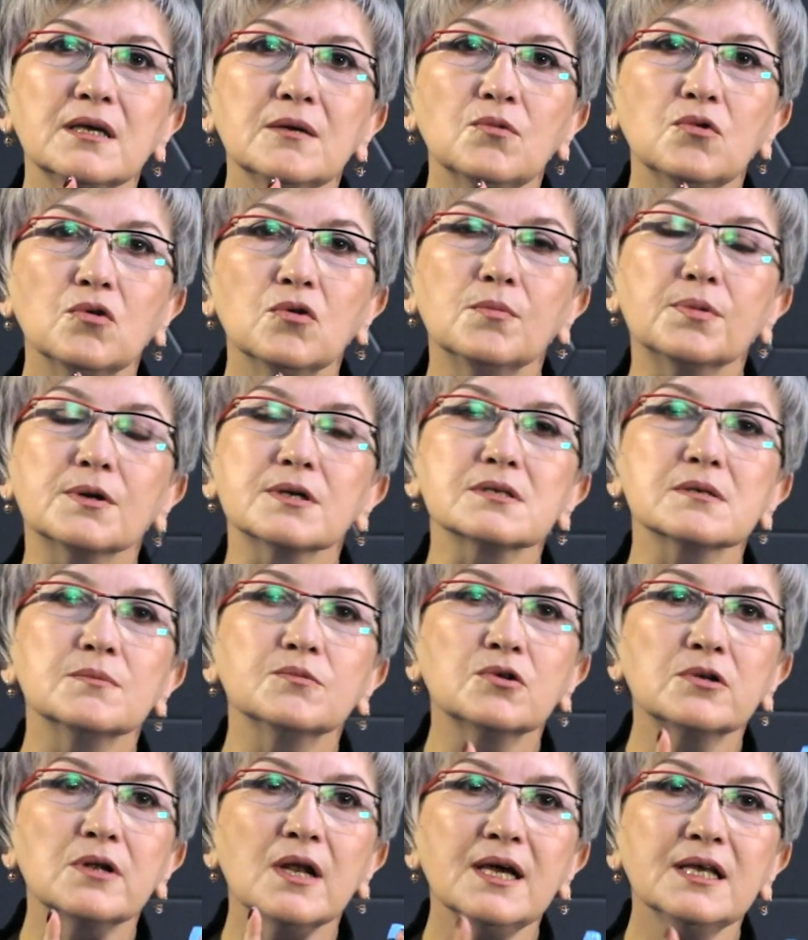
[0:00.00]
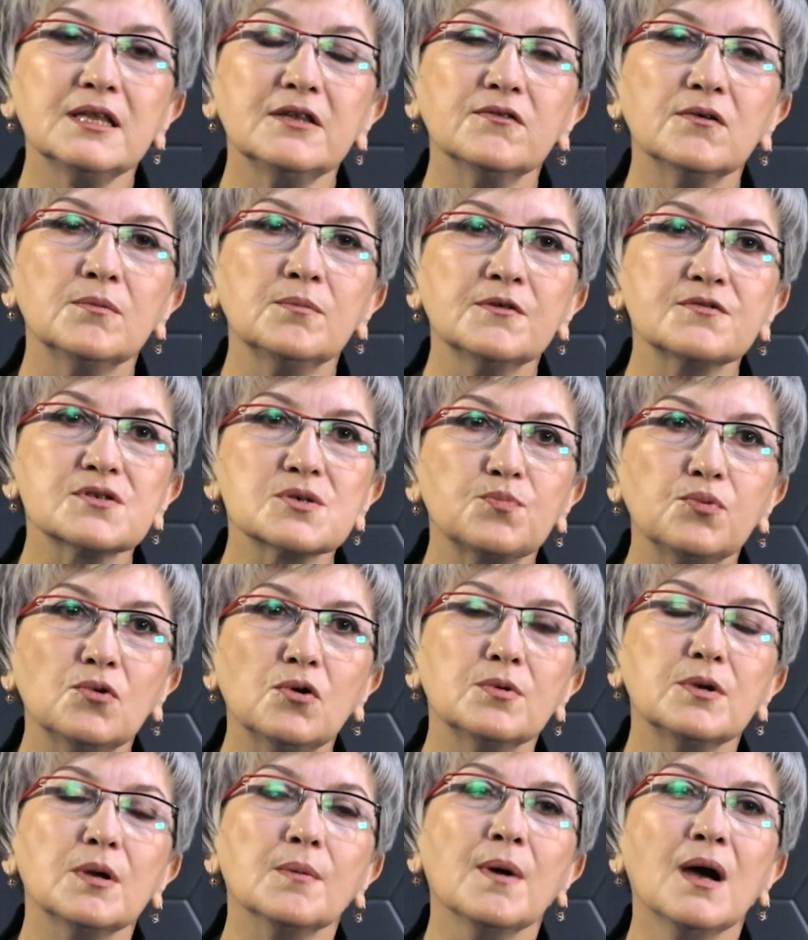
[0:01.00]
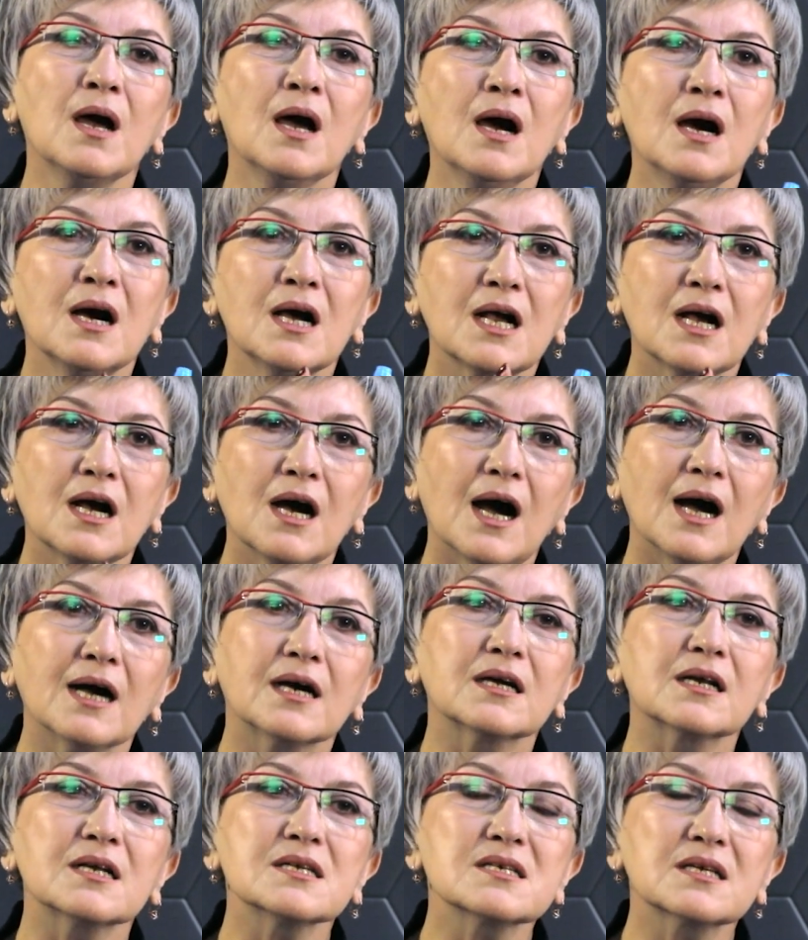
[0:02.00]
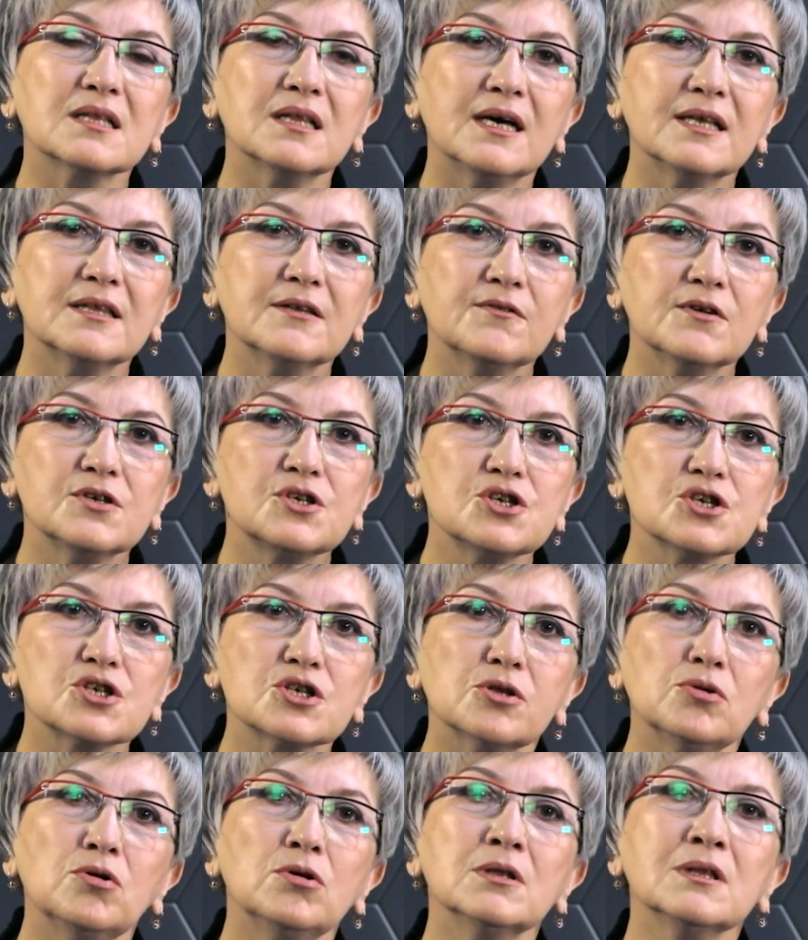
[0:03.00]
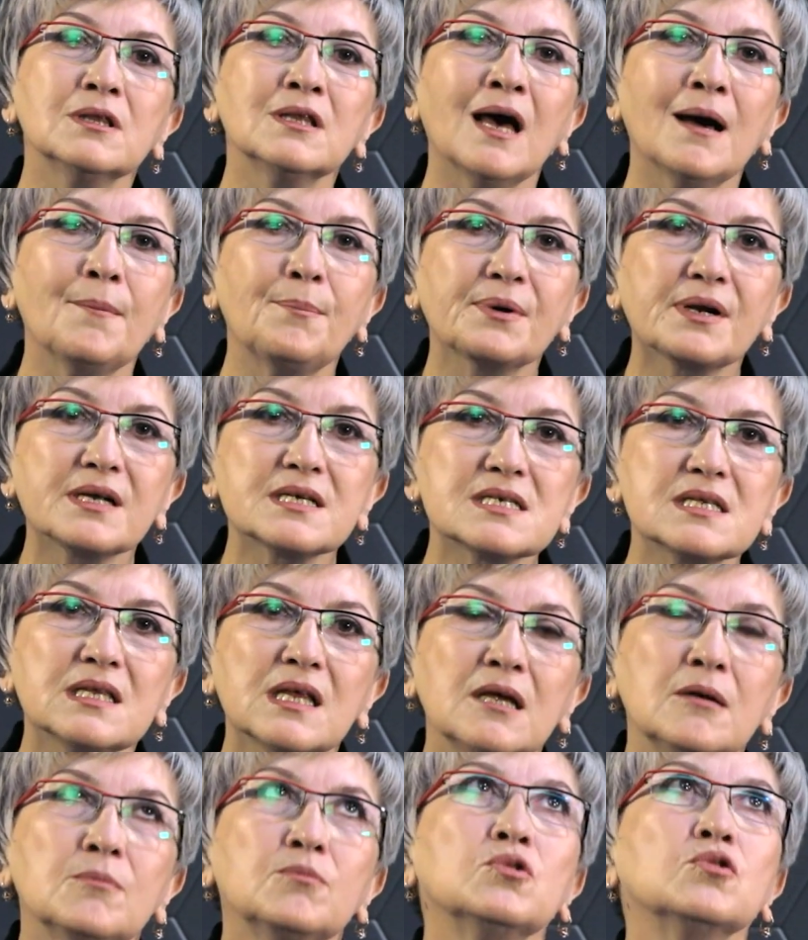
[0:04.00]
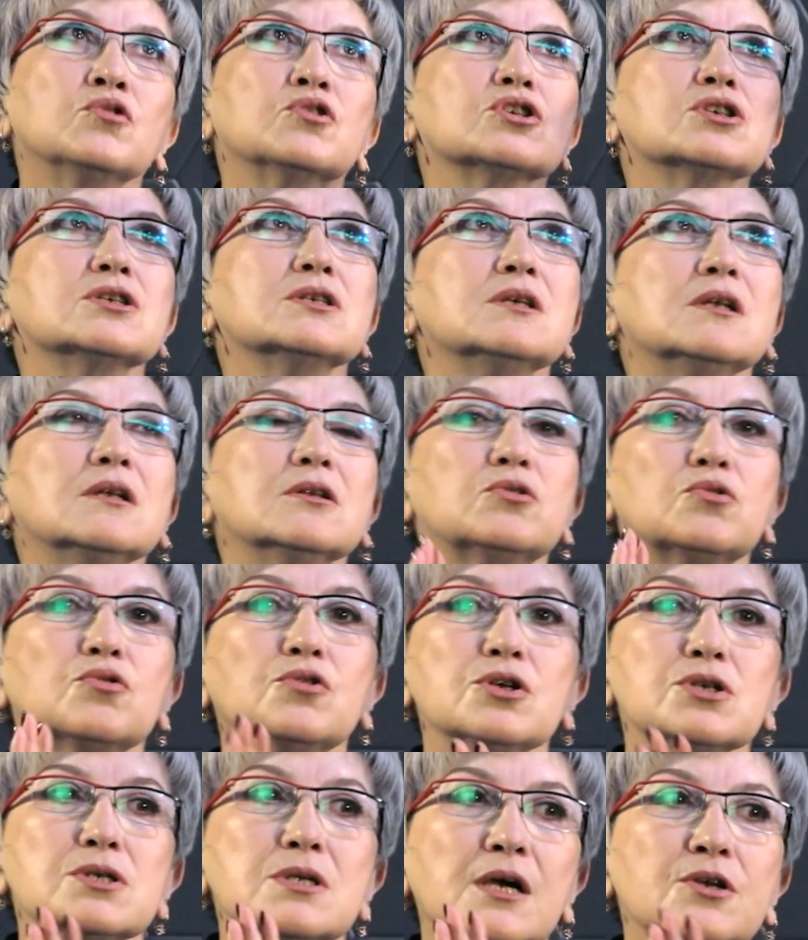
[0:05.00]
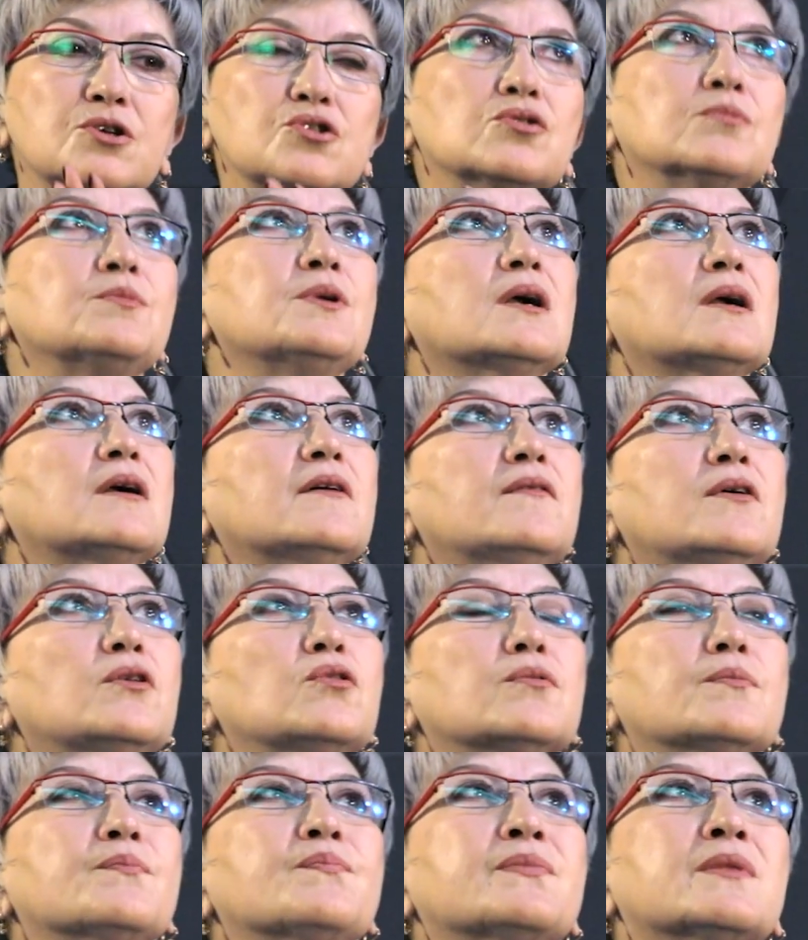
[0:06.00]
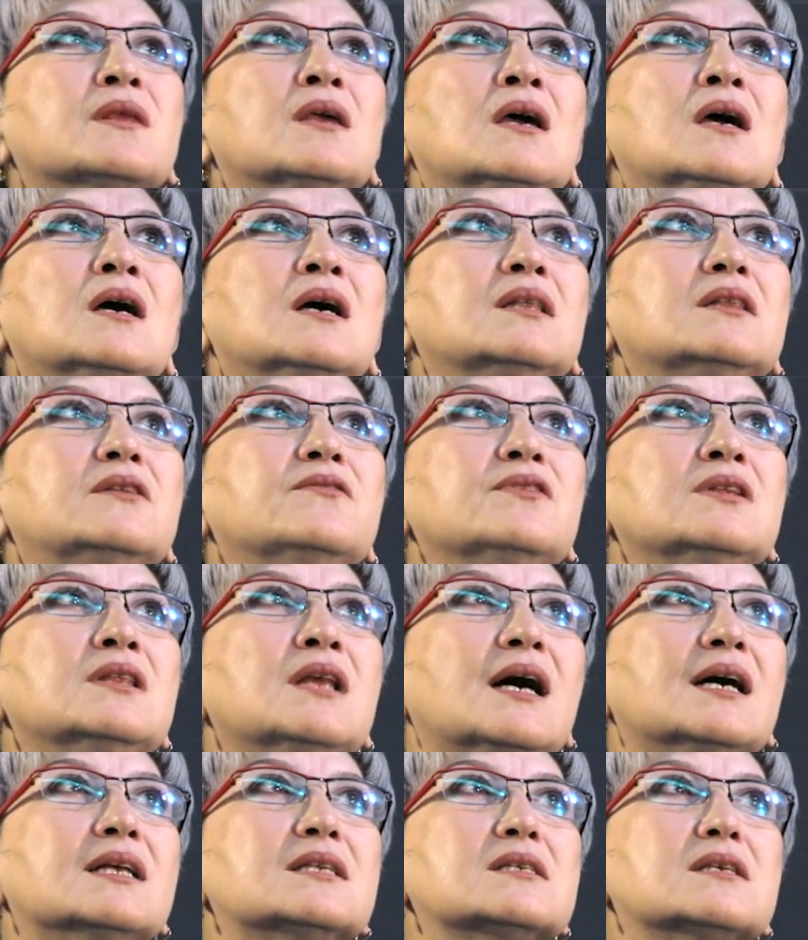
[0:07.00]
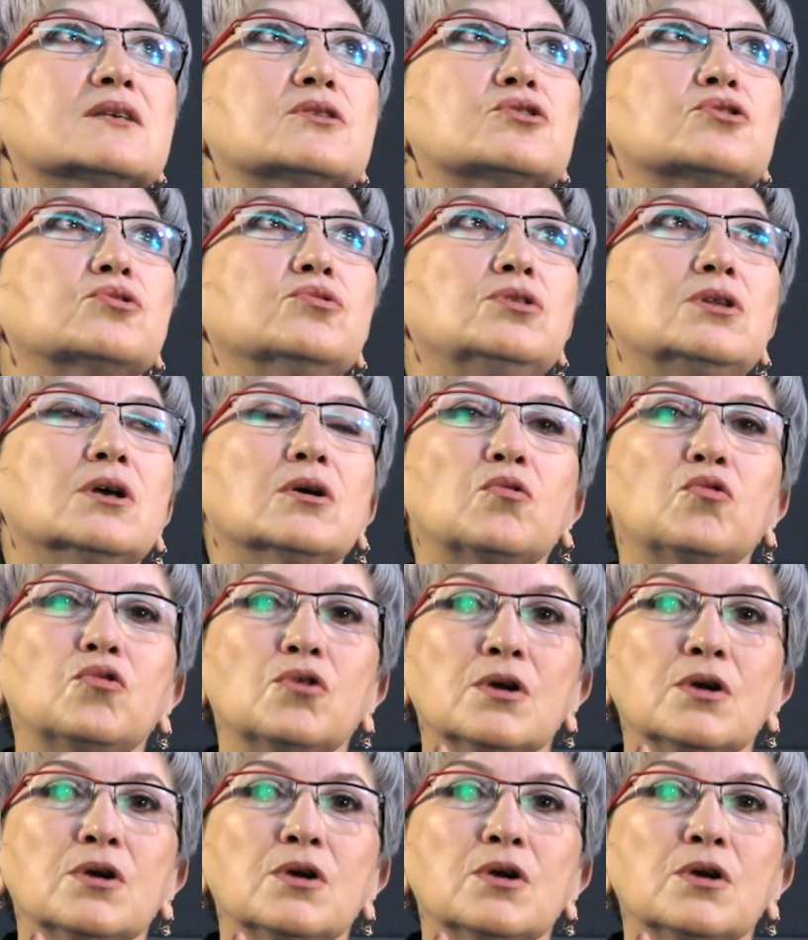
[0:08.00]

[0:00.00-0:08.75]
How so? To accomplish this, we will remember how to break down a number into its prime factors. So what I'm saying is, you know what I mean, what's up with 12? It equals 6.